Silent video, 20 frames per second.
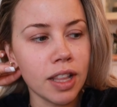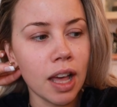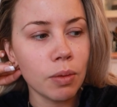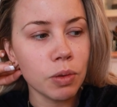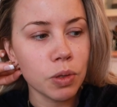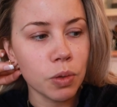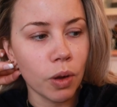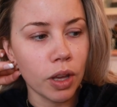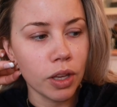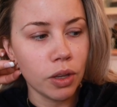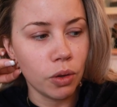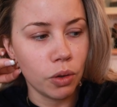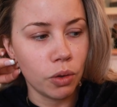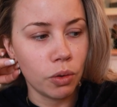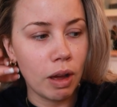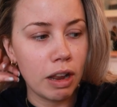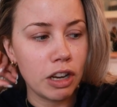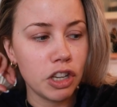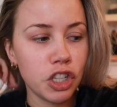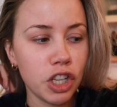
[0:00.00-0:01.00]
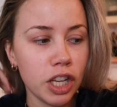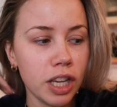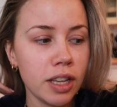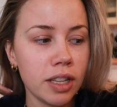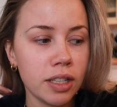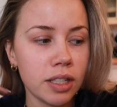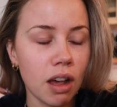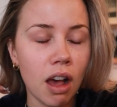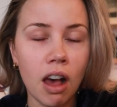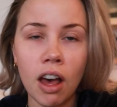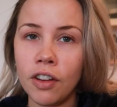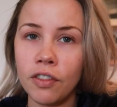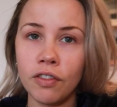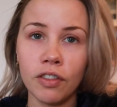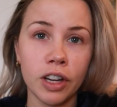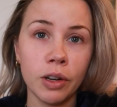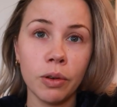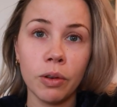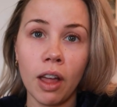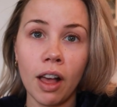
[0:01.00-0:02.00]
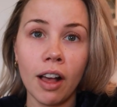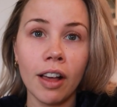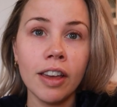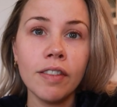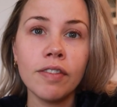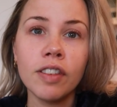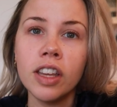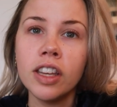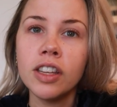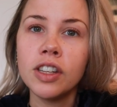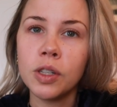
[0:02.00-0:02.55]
So that was quite cool. And she is unreal live.